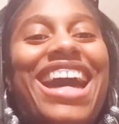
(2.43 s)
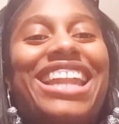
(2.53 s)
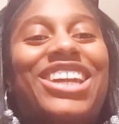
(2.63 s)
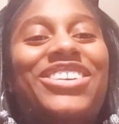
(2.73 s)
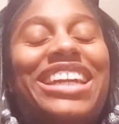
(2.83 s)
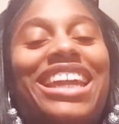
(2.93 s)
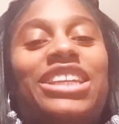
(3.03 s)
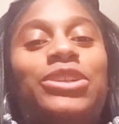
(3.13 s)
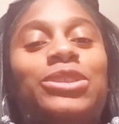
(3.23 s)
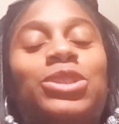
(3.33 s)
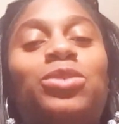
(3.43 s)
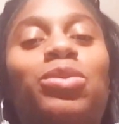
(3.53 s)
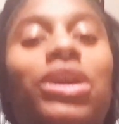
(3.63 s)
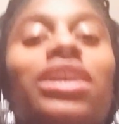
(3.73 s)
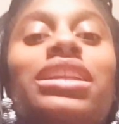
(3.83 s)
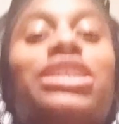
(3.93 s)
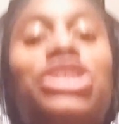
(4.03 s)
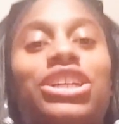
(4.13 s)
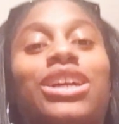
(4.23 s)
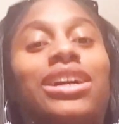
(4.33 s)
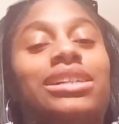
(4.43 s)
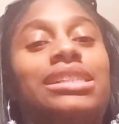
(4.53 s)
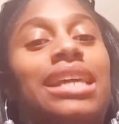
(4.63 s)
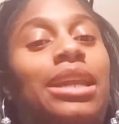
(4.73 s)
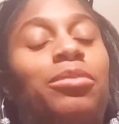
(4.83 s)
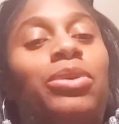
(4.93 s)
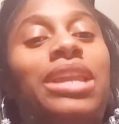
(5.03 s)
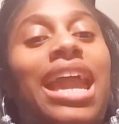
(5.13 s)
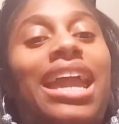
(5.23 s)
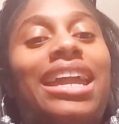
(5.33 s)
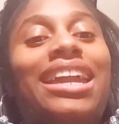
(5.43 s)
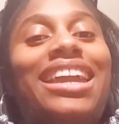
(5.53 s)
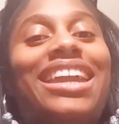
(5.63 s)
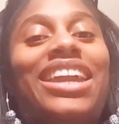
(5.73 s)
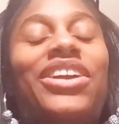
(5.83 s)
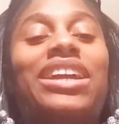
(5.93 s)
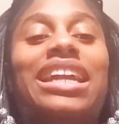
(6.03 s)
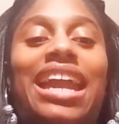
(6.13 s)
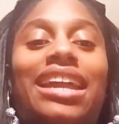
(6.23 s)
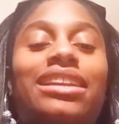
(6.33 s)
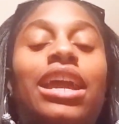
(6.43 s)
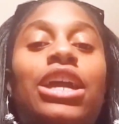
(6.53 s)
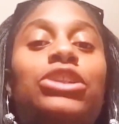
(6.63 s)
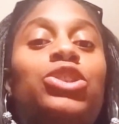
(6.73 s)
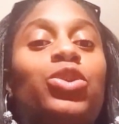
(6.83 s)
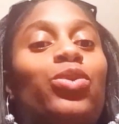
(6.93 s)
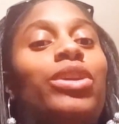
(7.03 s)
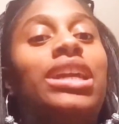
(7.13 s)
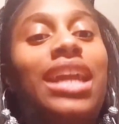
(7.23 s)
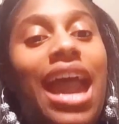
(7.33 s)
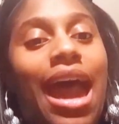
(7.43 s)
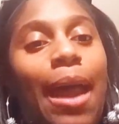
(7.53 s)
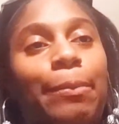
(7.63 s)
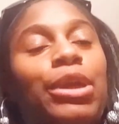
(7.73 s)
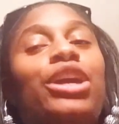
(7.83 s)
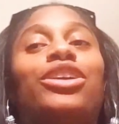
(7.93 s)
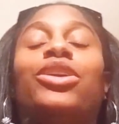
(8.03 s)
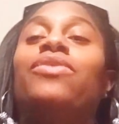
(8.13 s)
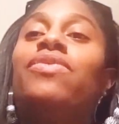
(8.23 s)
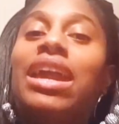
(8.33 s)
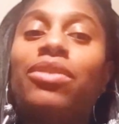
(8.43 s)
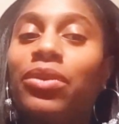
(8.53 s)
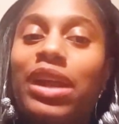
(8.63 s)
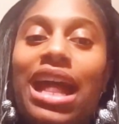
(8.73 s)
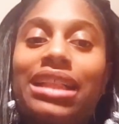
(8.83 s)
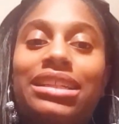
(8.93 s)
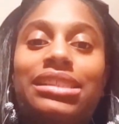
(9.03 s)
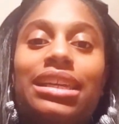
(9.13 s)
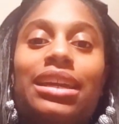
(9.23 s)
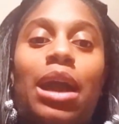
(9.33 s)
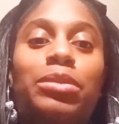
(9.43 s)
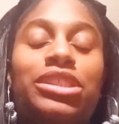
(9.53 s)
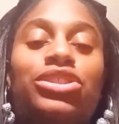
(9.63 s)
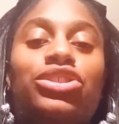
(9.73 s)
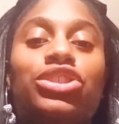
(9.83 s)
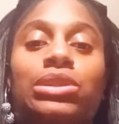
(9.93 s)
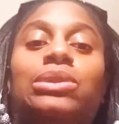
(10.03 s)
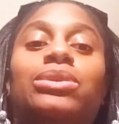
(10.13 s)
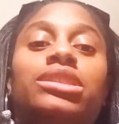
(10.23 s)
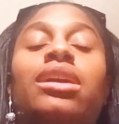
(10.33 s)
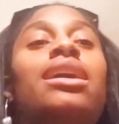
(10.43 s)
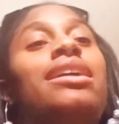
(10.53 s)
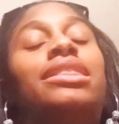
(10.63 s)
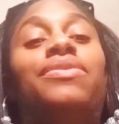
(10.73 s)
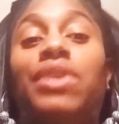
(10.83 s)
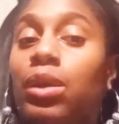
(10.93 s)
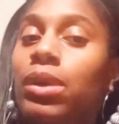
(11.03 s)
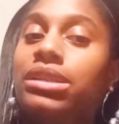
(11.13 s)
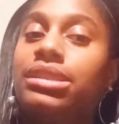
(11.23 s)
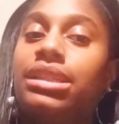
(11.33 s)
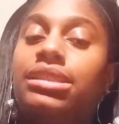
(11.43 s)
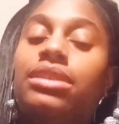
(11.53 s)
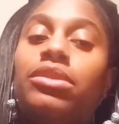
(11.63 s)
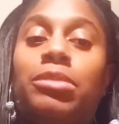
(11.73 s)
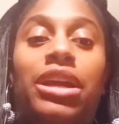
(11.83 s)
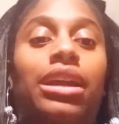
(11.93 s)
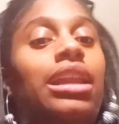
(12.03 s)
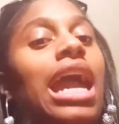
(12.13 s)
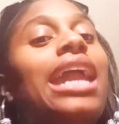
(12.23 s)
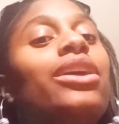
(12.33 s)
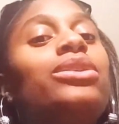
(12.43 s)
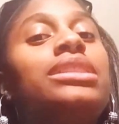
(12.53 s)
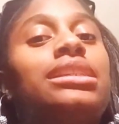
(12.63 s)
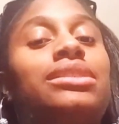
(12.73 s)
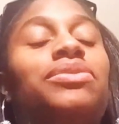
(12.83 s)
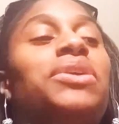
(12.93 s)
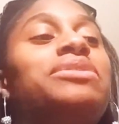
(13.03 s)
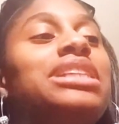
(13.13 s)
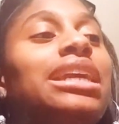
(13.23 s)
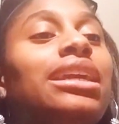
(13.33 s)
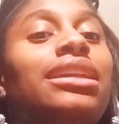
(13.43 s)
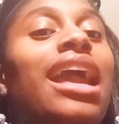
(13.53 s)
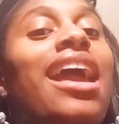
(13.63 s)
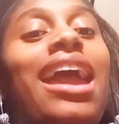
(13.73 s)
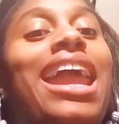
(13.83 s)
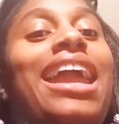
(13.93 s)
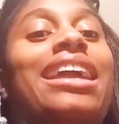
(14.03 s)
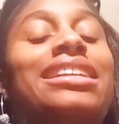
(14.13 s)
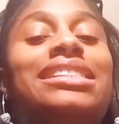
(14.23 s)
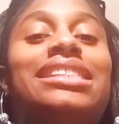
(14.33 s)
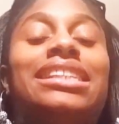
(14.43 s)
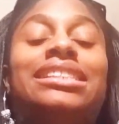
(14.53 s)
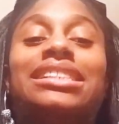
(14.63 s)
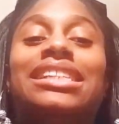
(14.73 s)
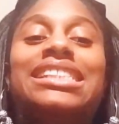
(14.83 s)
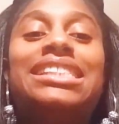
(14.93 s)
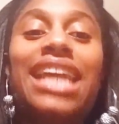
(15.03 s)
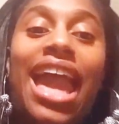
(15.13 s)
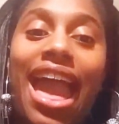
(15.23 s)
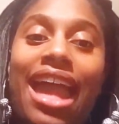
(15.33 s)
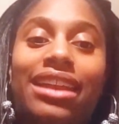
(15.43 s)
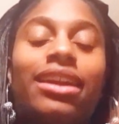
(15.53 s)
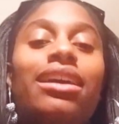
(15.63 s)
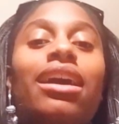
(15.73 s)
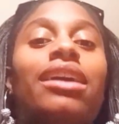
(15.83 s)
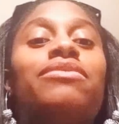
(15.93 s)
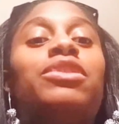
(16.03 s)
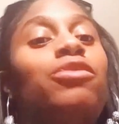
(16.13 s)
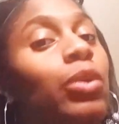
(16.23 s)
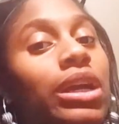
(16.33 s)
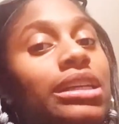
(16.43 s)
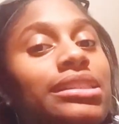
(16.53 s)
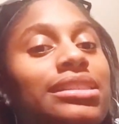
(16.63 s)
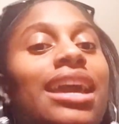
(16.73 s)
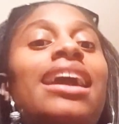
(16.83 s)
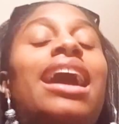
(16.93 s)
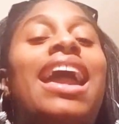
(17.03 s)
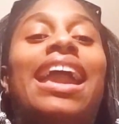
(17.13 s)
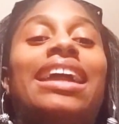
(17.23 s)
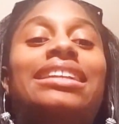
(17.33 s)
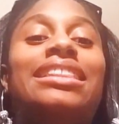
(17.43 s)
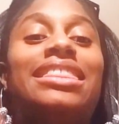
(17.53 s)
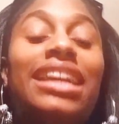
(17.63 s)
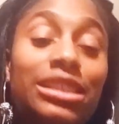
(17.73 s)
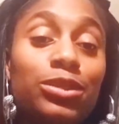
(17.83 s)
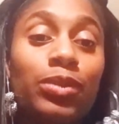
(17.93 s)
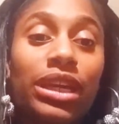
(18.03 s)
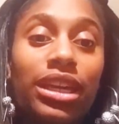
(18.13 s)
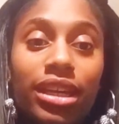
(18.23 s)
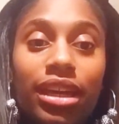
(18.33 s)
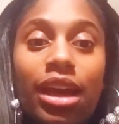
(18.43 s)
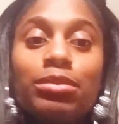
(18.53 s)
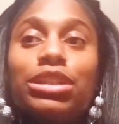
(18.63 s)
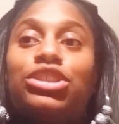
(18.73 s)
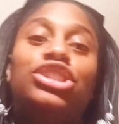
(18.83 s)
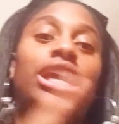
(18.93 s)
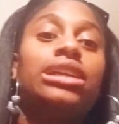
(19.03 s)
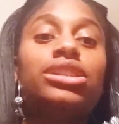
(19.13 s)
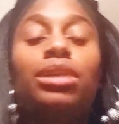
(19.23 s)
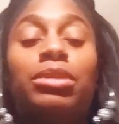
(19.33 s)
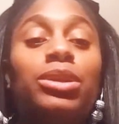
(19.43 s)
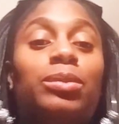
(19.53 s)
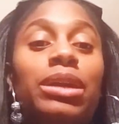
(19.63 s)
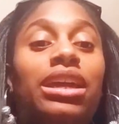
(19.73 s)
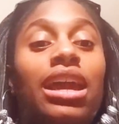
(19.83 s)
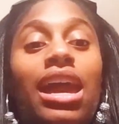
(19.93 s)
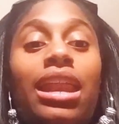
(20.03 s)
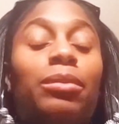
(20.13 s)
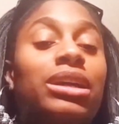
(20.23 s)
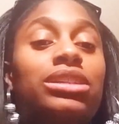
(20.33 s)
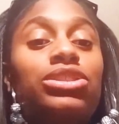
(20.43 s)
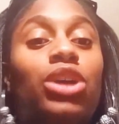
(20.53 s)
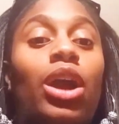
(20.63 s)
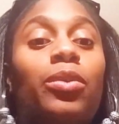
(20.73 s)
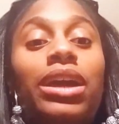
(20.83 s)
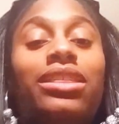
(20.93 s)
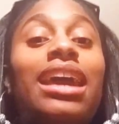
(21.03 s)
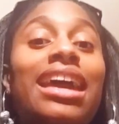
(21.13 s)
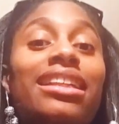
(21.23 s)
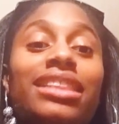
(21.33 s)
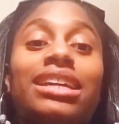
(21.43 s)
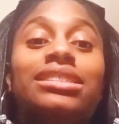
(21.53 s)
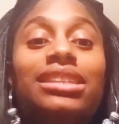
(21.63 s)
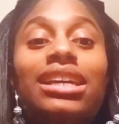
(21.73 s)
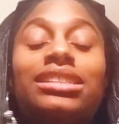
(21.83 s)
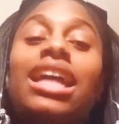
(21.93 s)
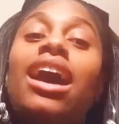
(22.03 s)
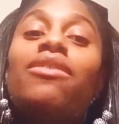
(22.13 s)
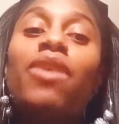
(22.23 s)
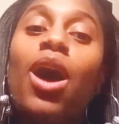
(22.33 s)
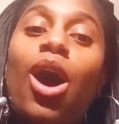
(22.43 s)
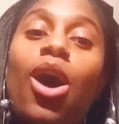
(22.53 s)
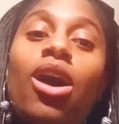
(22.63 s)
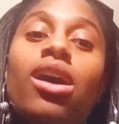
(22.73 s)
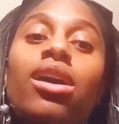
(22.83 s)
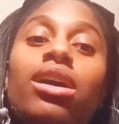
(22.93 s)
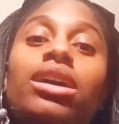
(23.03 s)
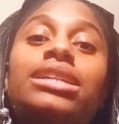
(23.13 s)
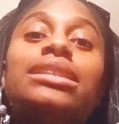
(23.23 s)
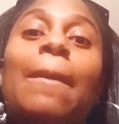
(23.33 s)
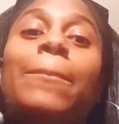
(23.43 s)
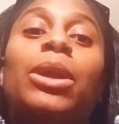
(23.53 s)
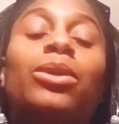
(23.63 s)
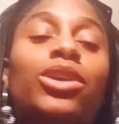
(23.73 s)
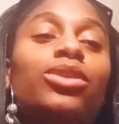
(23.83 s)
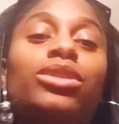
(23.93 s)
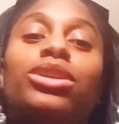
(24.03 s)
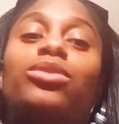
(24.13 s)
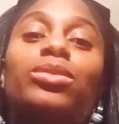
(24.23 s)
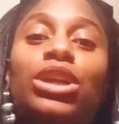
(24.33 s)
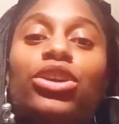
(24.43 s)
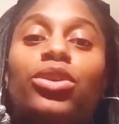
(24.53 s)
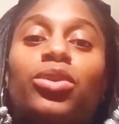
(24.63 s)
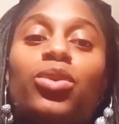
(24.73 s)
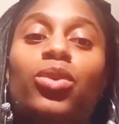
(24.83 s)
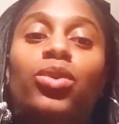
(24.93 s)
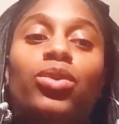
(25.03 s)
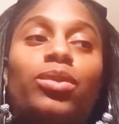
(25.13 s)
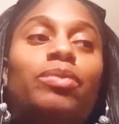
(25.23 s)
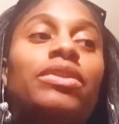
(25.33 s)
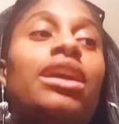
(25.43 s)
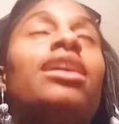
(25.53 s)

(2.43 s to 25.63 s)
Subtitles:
Hello again, YouTube world. It's your girl, Dana Monet, here again to recap your favorite reality singing competition shows, the farewell season of American Idol, season 15, and season 10 of The Voice. And this week, I'm going to change it up a little bit, and I'm going to start with, "This is The Voice." Boom, doom, doom, doom.